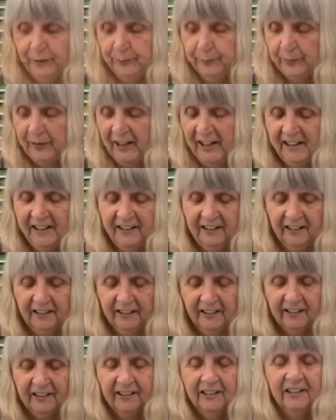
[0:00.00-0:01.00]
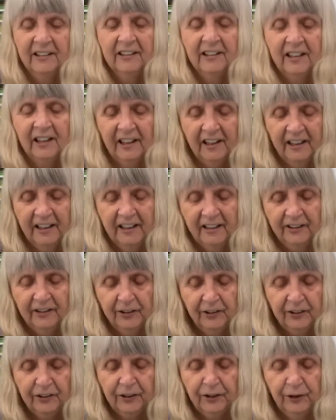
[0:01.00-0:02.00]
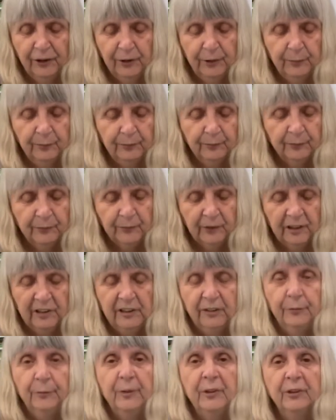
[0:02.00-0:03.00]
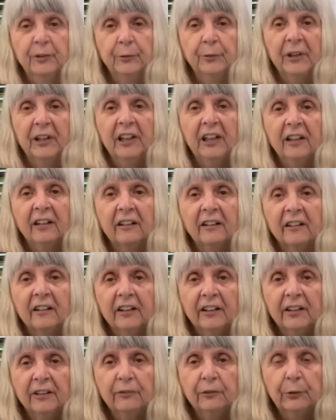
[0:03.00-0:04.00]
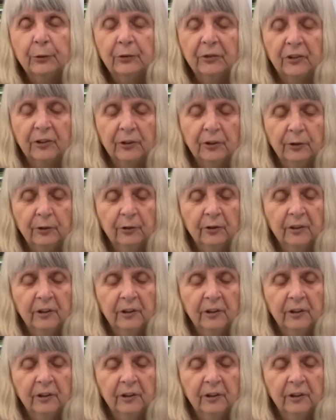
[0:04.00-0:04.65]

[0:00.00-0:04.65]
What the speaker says: back, and while you've been away, I've also